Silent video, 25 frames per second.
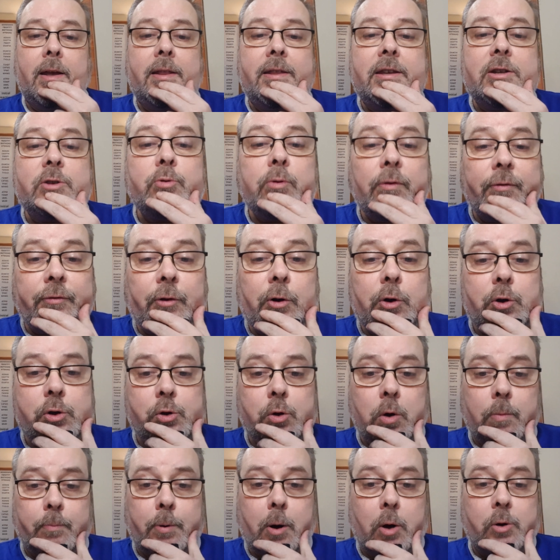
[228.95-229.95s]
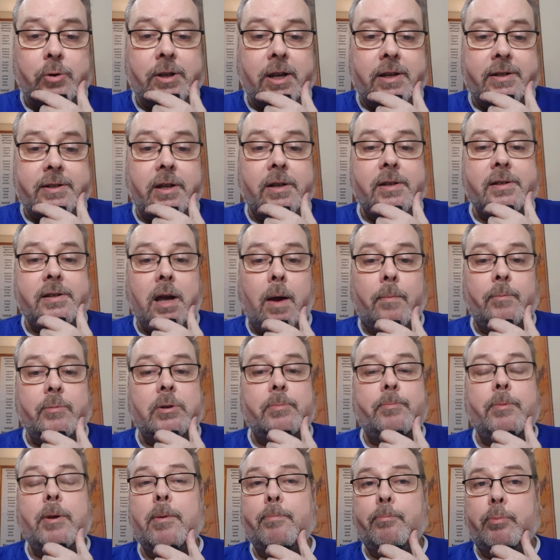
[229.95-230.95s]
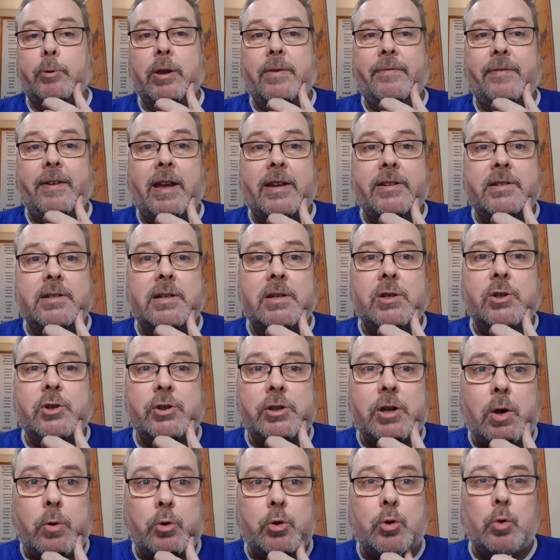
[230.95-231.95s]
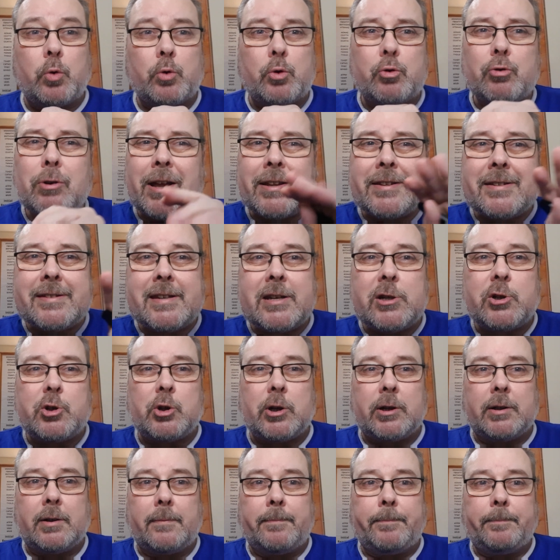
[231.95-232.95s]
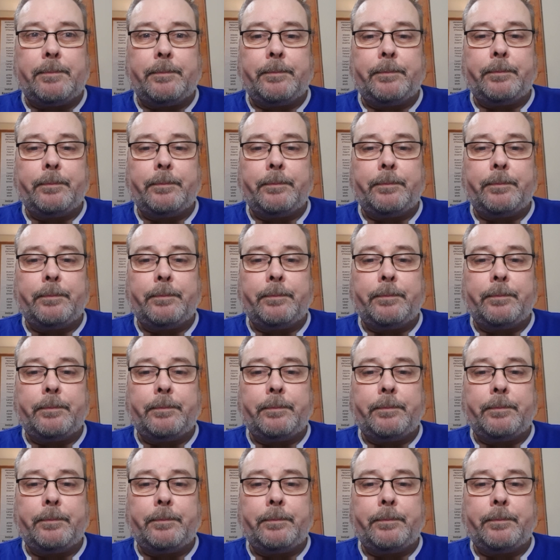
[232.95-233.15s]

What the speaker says: This refers to a process that's come to be abbreviated as social transition,